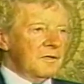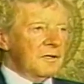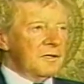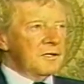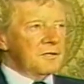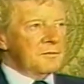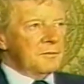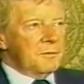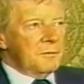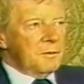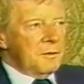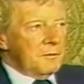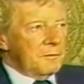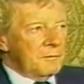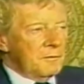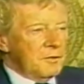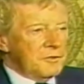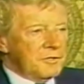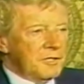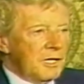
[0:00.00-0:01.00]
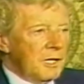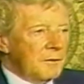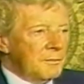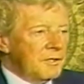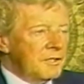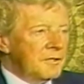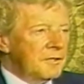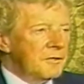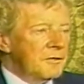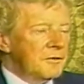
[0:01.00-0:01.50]
Yes, we'd be most
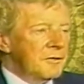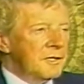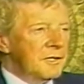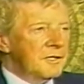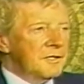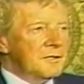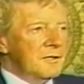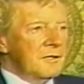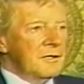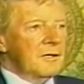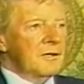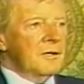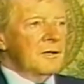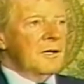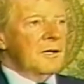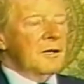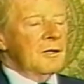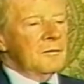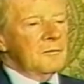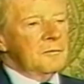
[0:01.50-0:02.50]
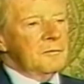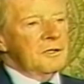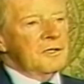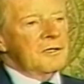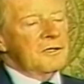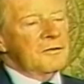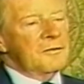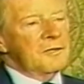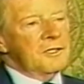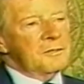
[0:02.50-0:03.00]
happy to do this,
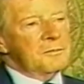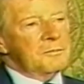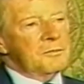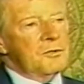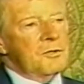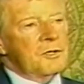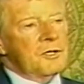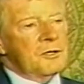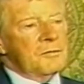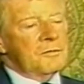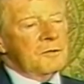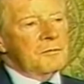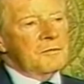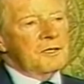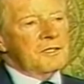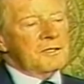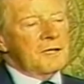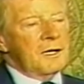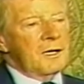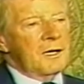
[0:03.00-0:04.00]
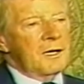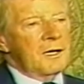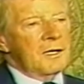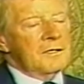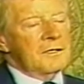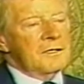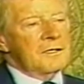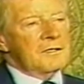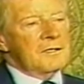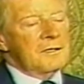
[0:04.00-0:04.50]
but at this point we must
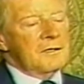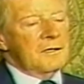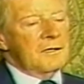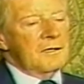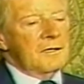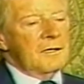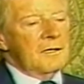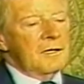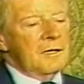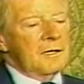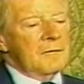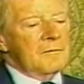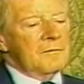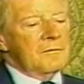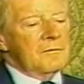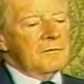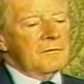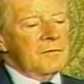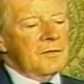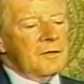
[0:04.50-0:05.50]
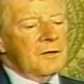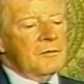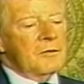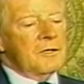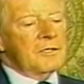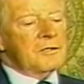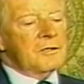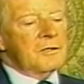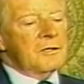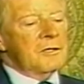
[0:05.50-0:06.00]
add that
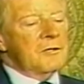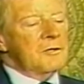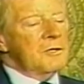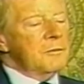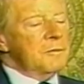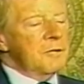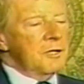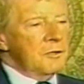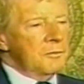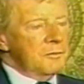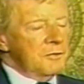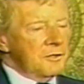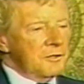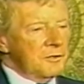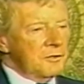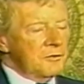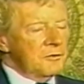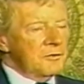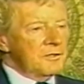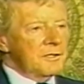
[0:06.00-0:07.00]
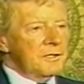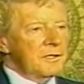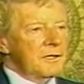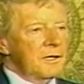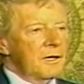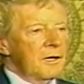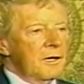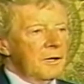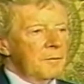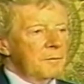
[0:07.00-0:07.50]
we shall only be able to use
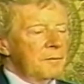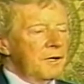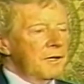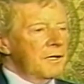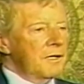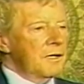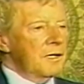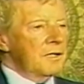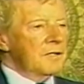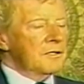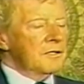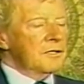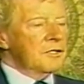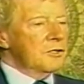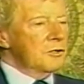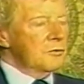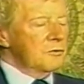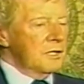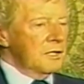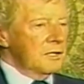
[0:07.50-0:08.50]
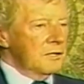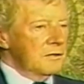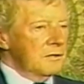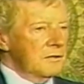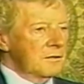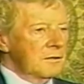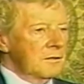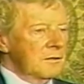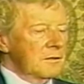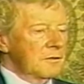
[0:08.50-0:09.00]
the applicator unit
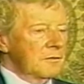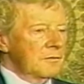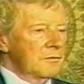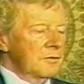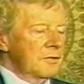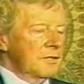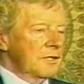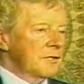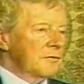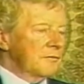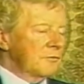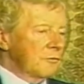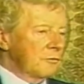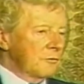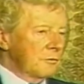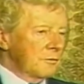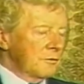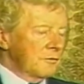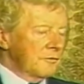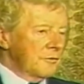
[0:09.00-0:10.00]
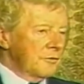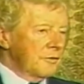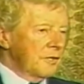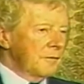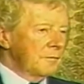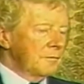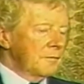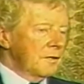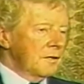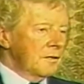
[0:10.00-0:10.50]
for this form of
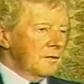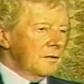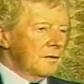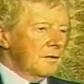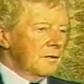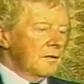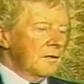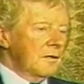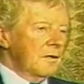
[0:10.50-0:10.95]
treatment.